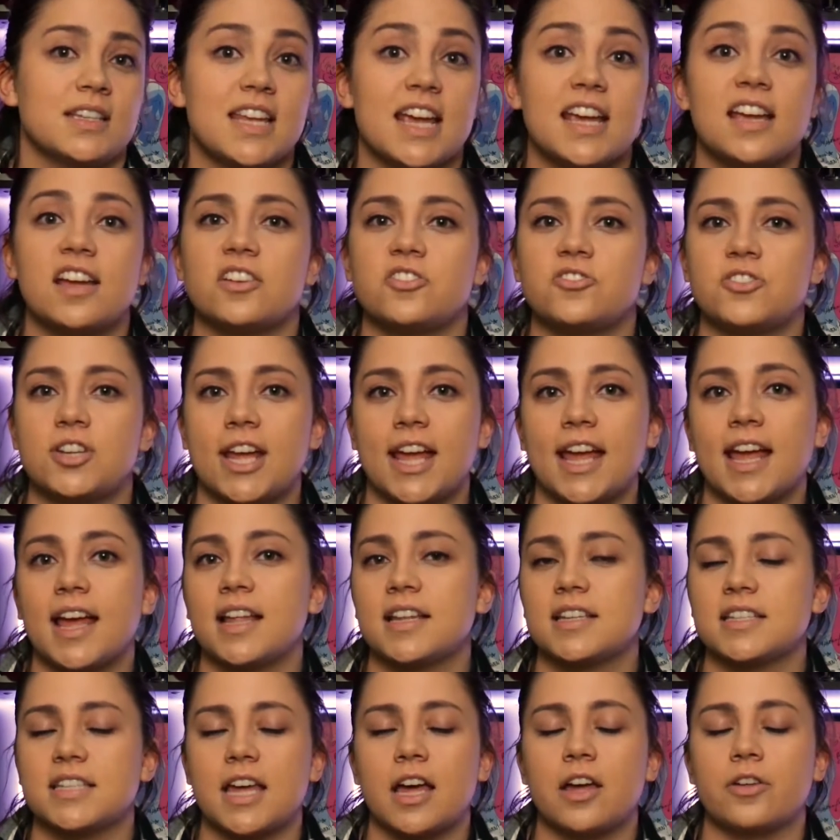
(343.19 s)
take a
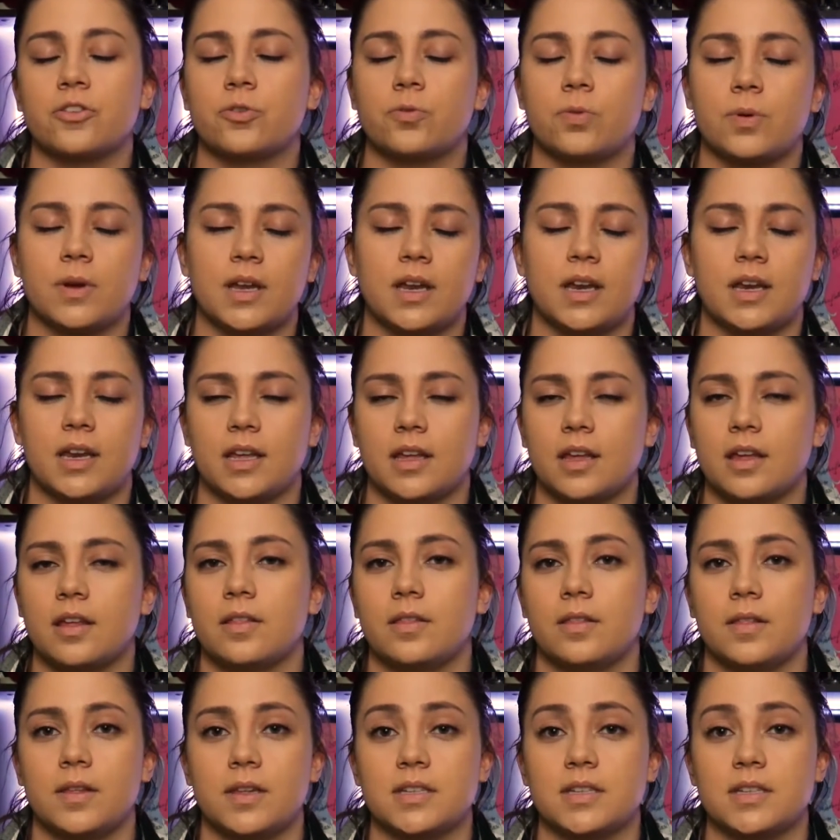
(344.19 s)
chance on creating